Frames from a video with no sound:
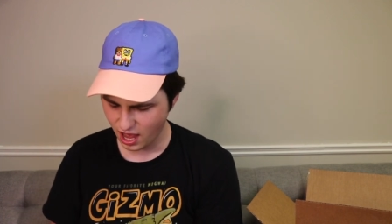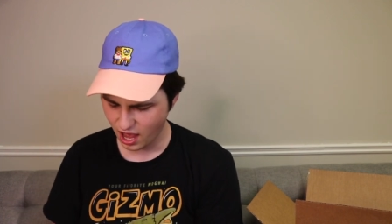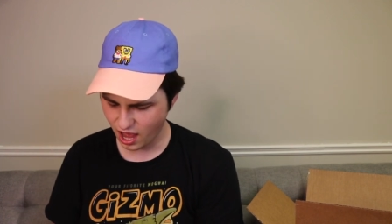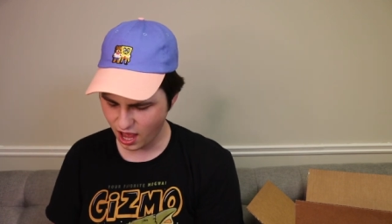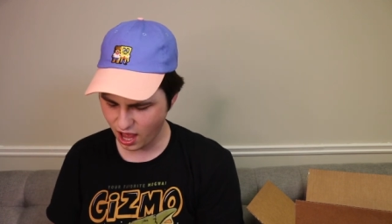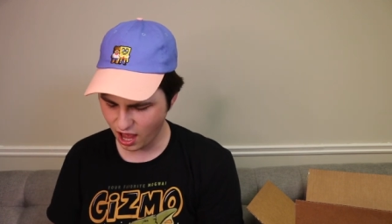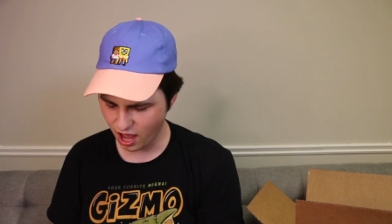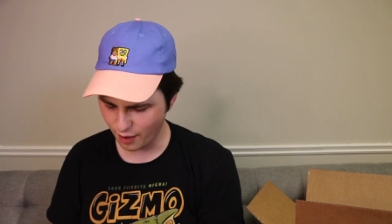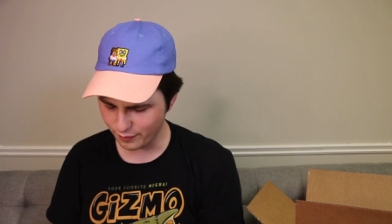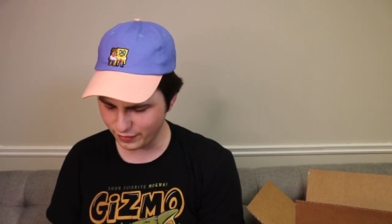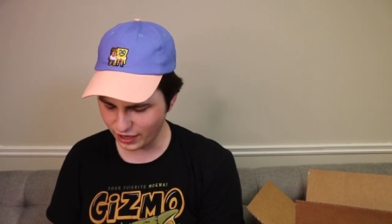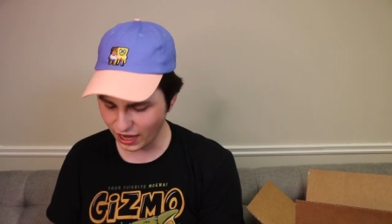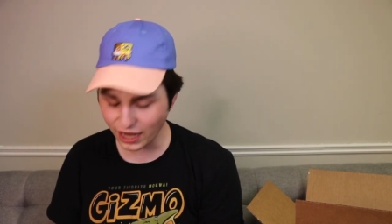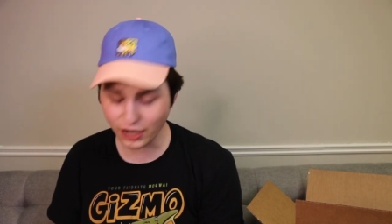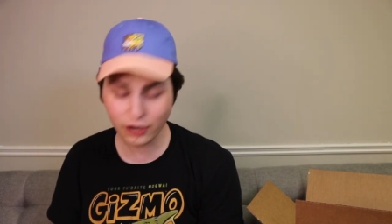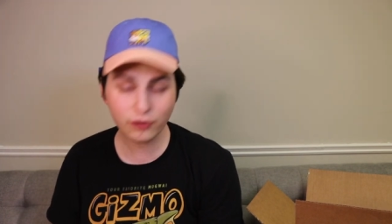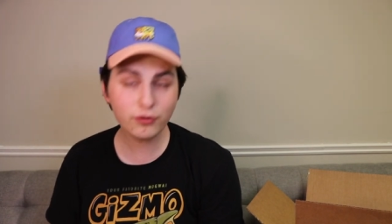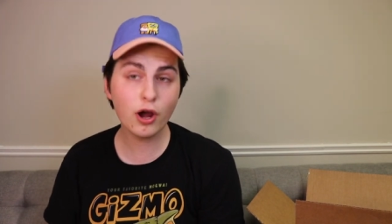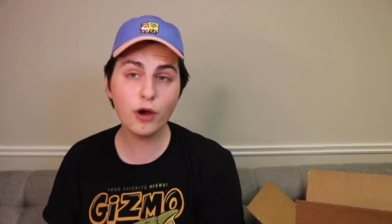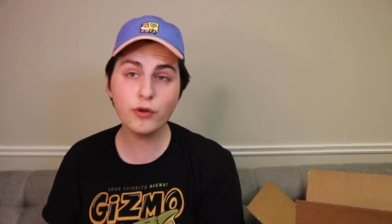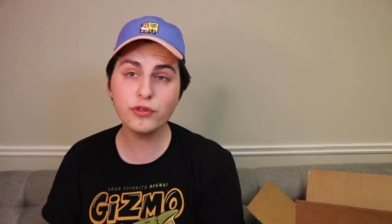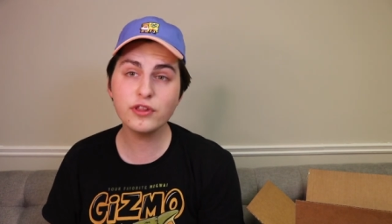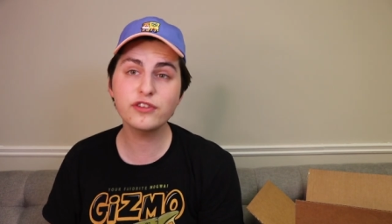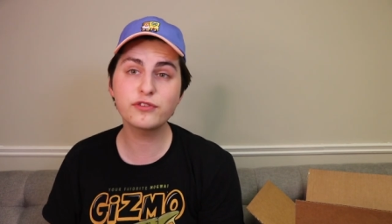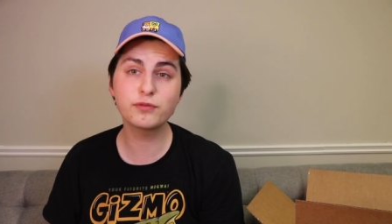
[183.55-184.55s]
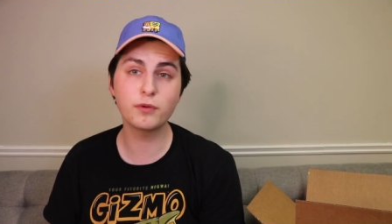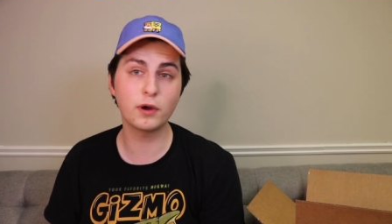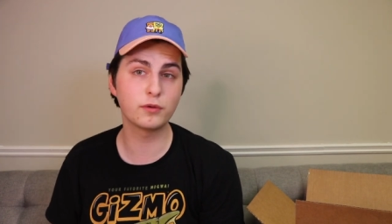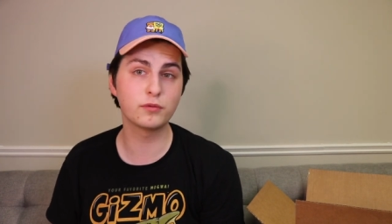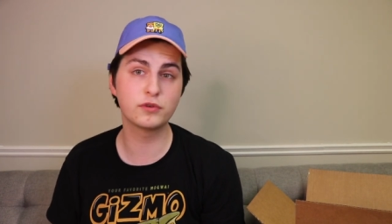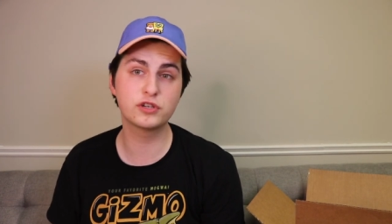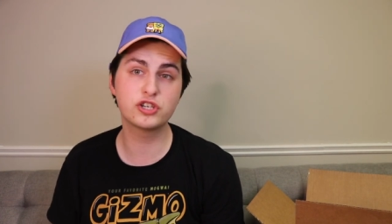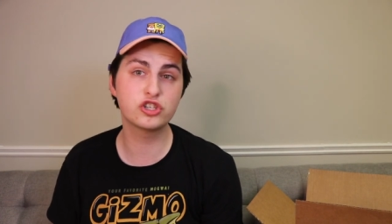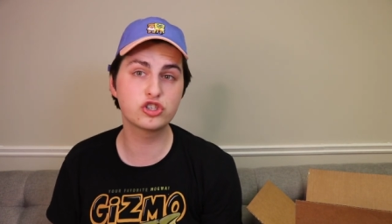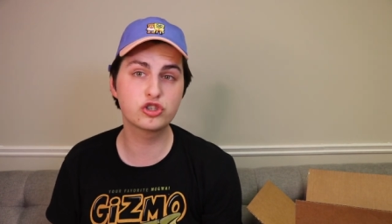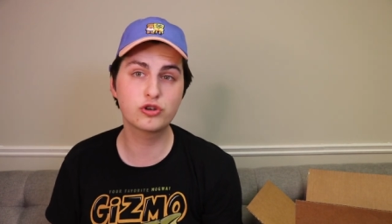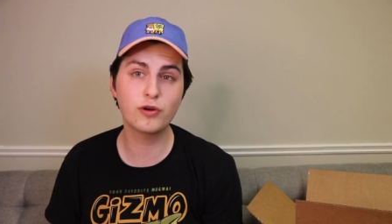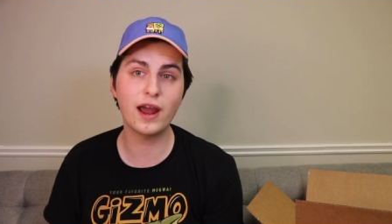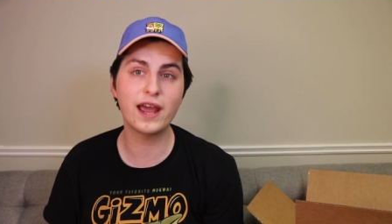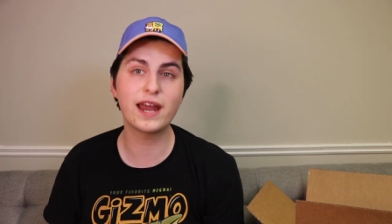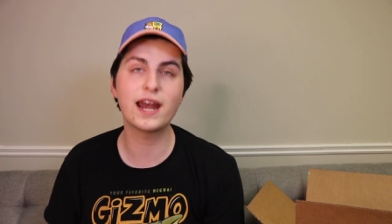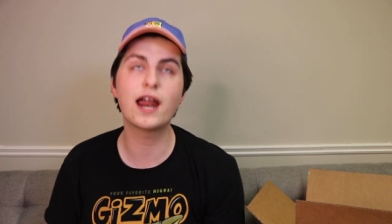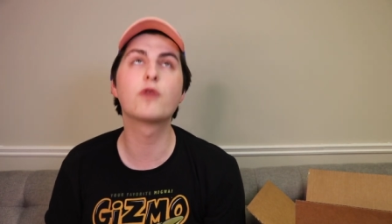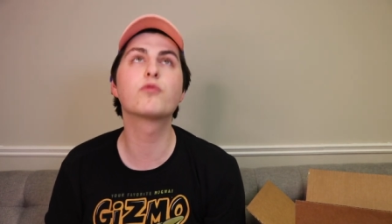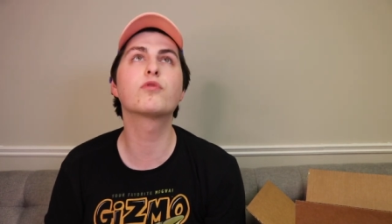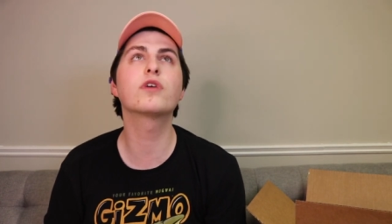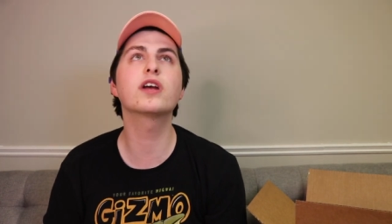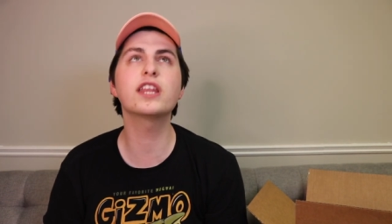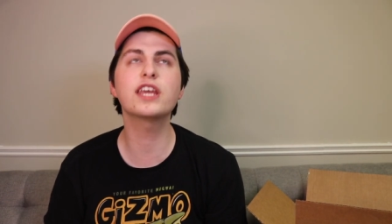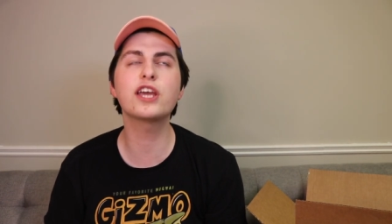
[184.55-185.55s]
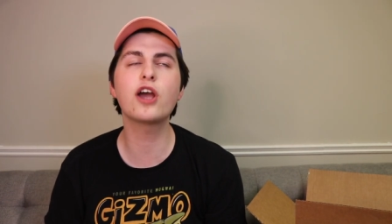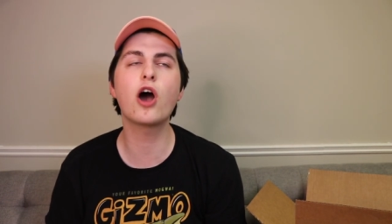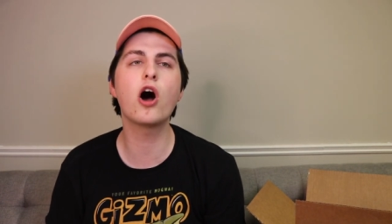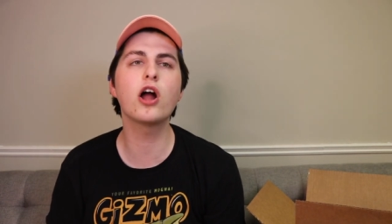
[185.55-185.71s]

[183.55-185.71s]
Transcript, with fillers: And I don't own this one, which is great. Really,